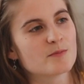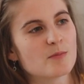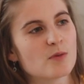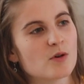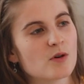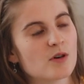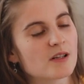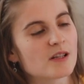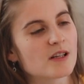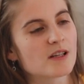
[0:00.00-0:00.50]

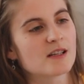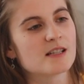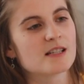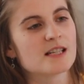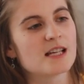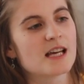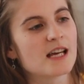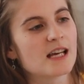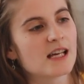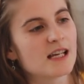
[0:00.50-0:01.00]
born on the
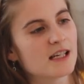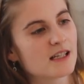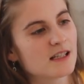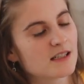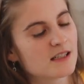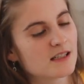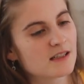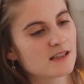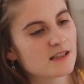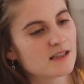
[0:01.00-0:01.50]
day
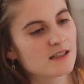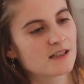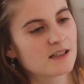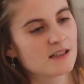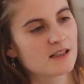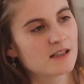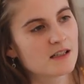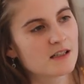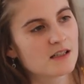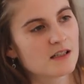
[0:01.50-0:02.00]

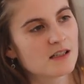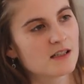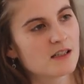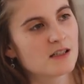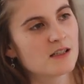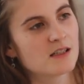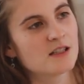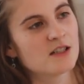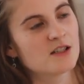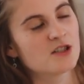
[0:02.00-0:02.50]

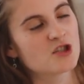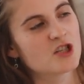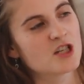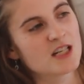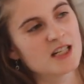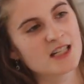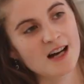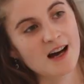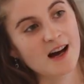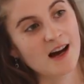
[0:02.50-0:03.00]

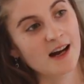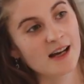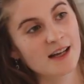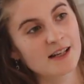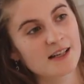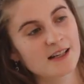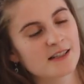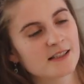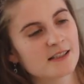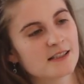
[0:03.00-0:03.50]
she
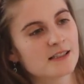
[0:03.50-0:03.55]
died.